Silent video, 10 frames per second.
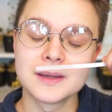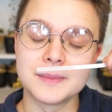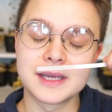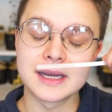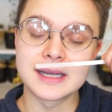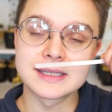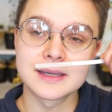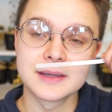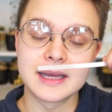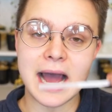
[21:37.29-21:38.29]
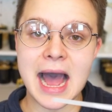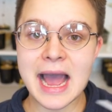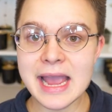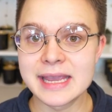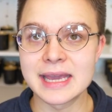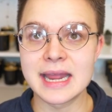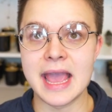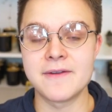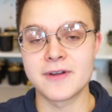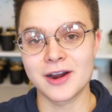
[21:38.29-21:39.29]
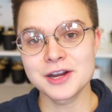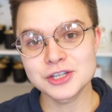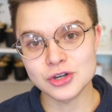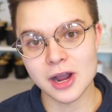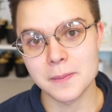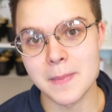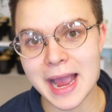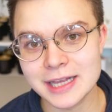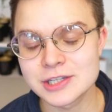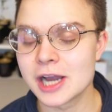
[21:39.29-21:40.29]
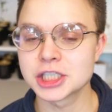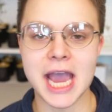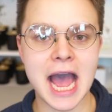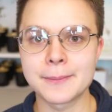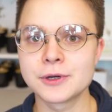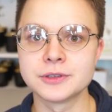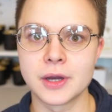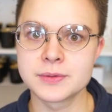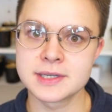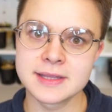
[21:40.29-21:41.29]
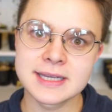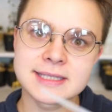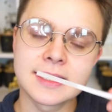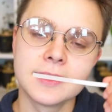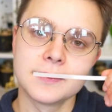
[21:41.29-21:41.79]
because I get a very strong McIntosh apple note to this,